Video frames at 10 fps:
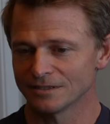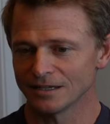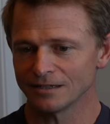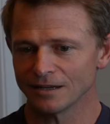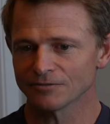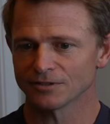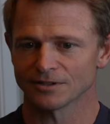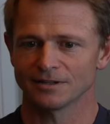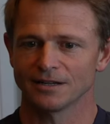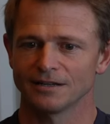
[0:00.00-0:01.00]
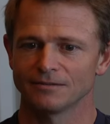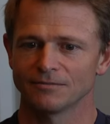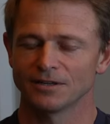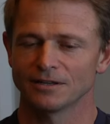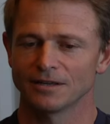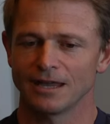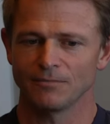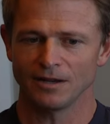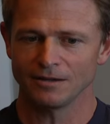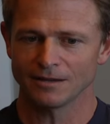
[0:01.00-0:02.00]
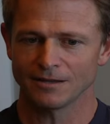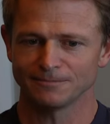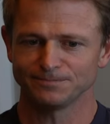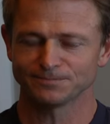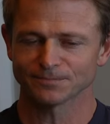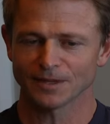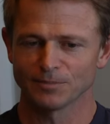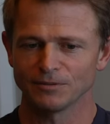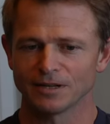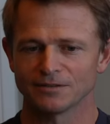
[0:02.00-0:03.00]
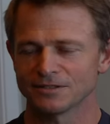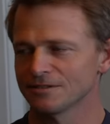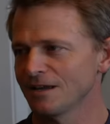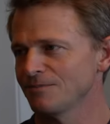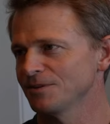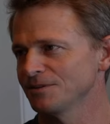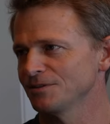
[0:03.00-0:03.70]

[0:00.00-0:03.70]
electric, and we came out of that Bill had this habit.